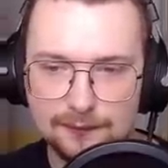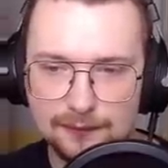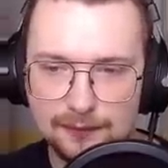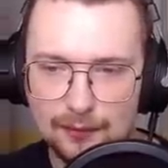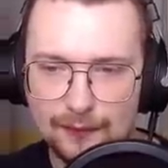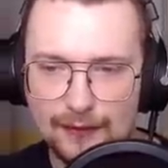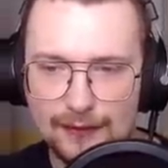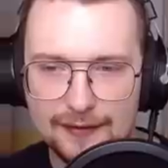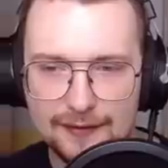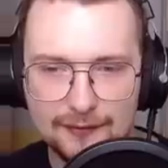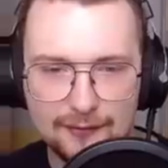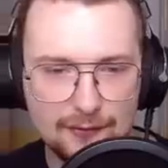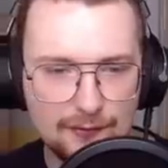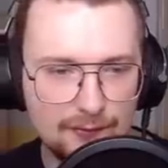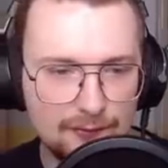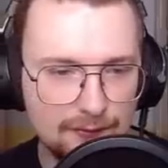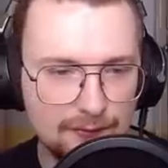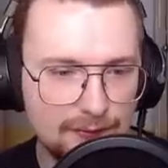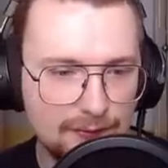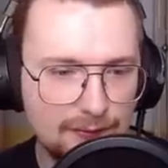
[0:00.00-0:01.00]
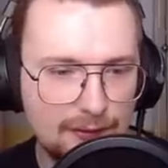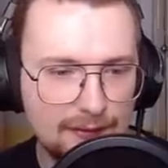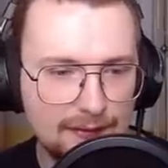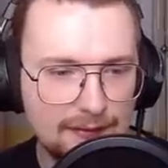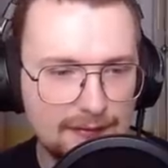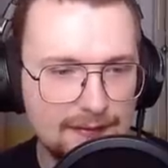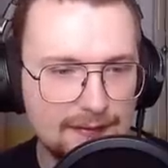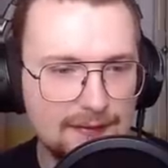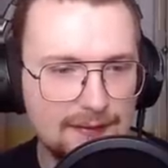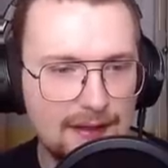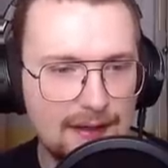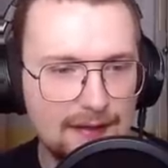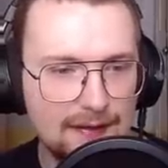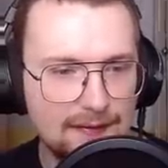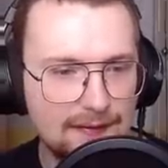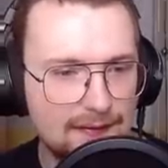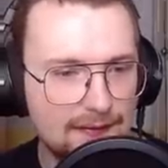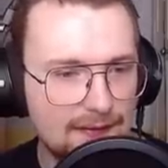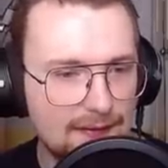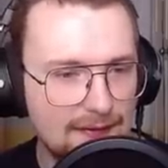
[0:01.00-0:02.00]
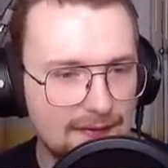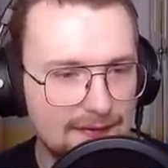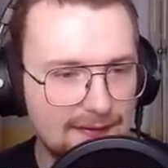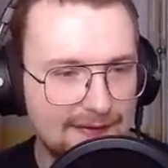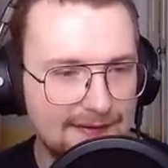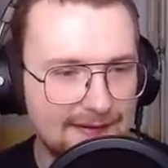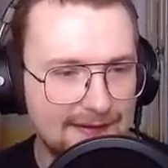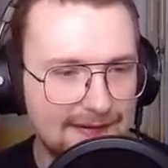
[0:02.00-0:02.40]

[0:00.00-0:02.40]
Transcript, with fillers: Oh, that's cool. Not exact science.